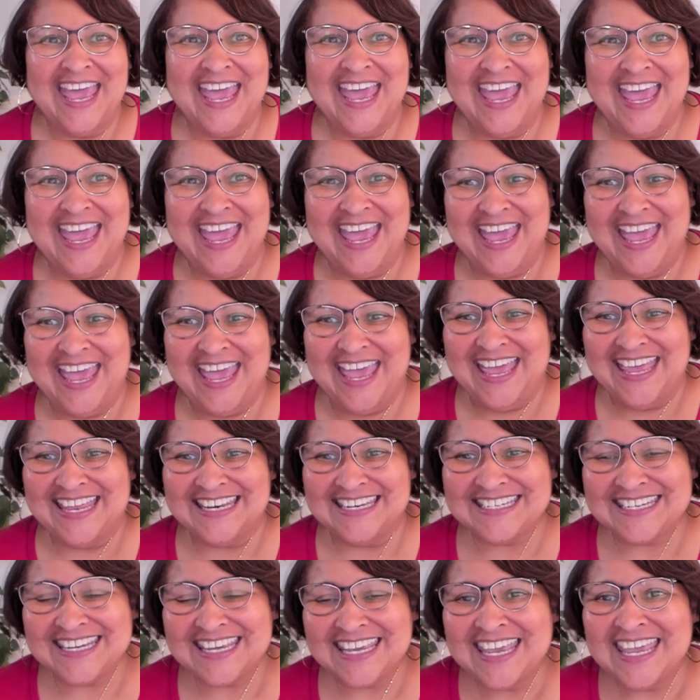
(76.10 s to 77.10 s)

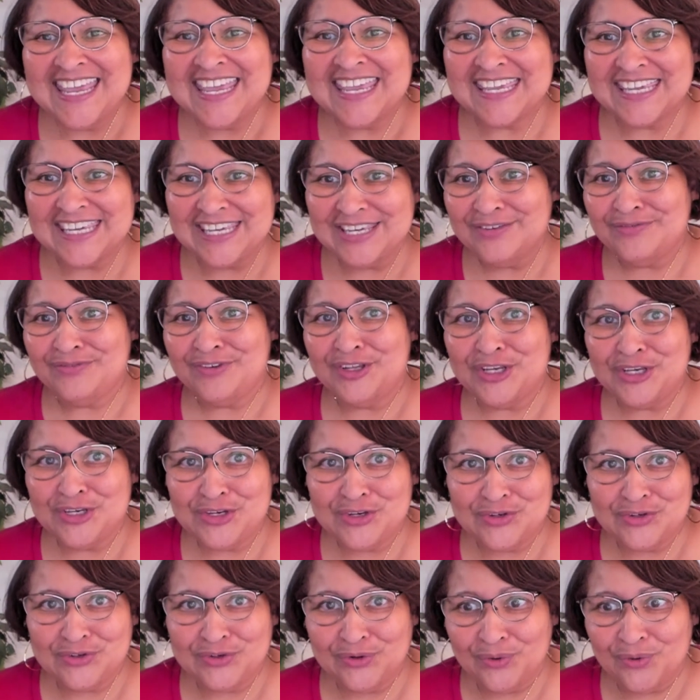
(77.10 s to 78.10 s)
and
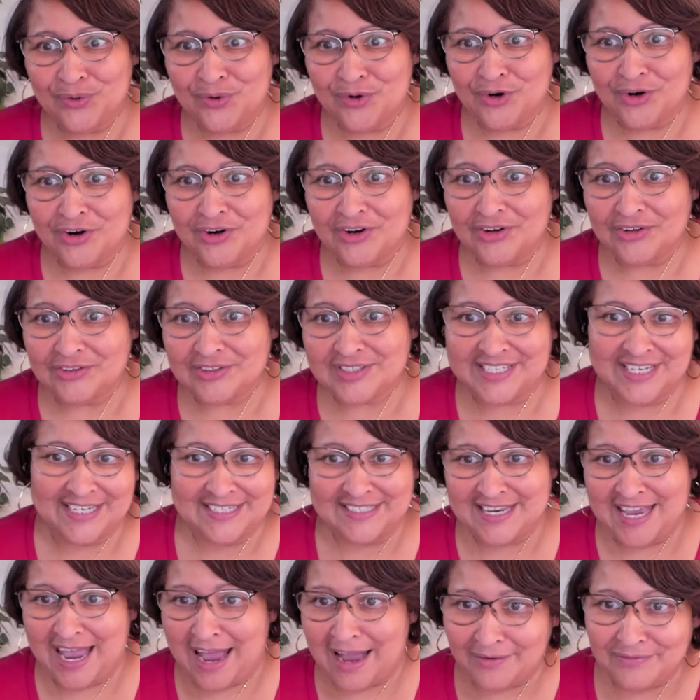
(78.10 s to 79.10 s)
even your
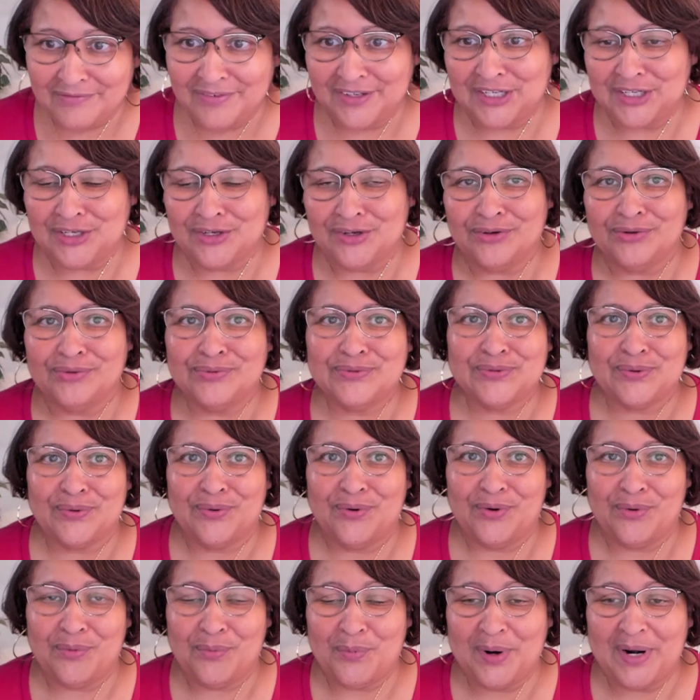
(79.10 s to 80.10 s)
TikTok videos
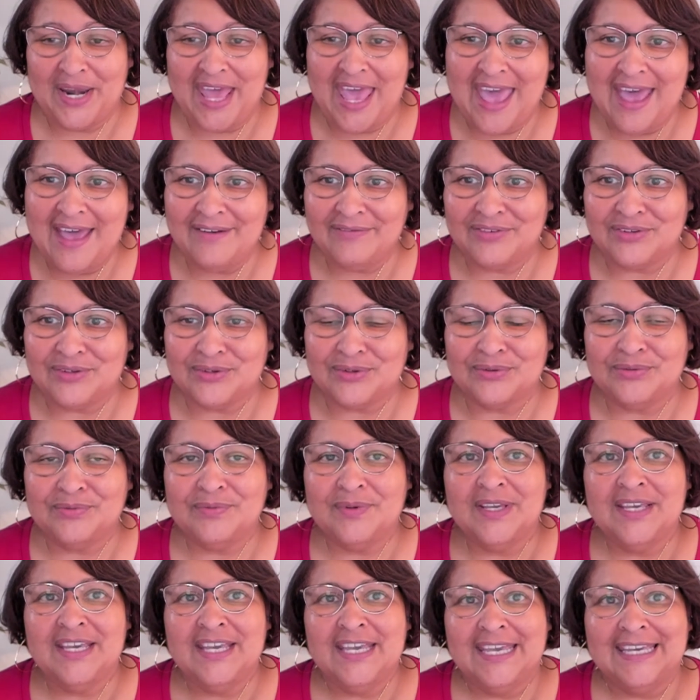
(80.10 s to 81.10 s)
or what have you.
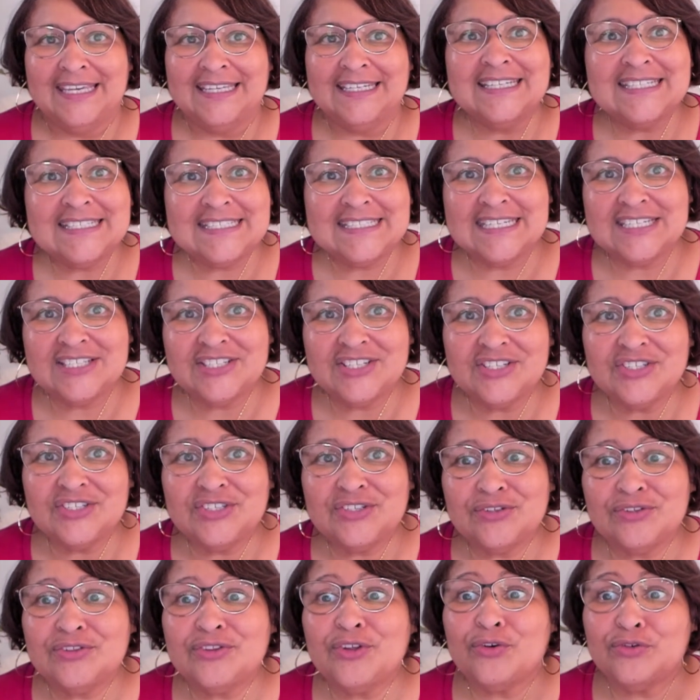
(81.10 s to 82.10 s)
In addition
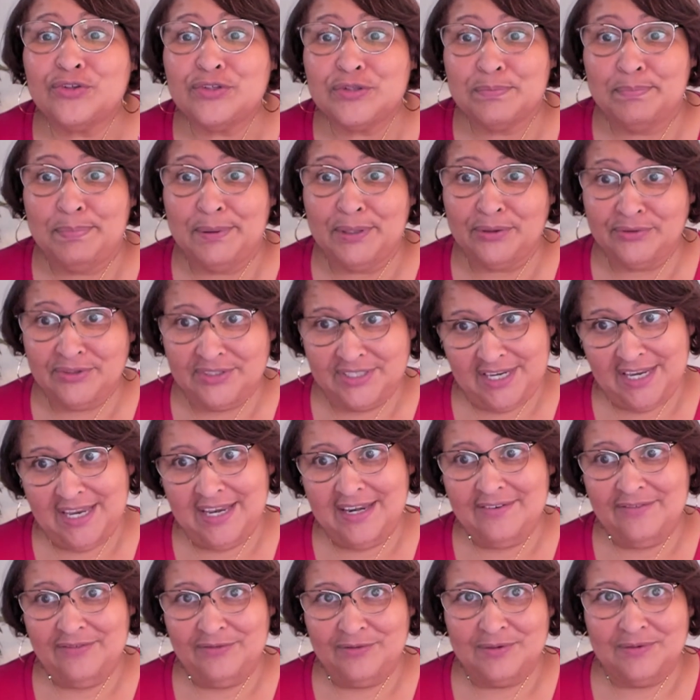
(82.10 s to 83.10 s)
to those
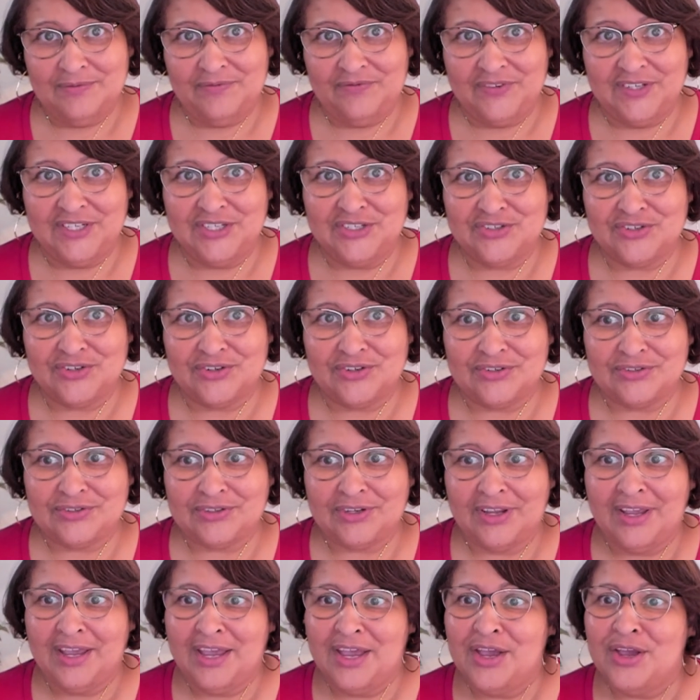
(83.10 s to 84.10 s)
built-in
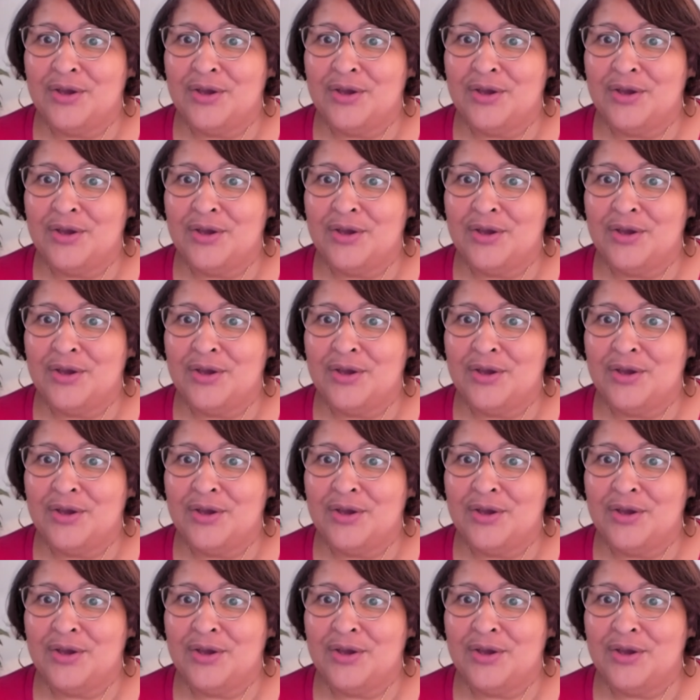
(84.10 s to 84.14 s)
features,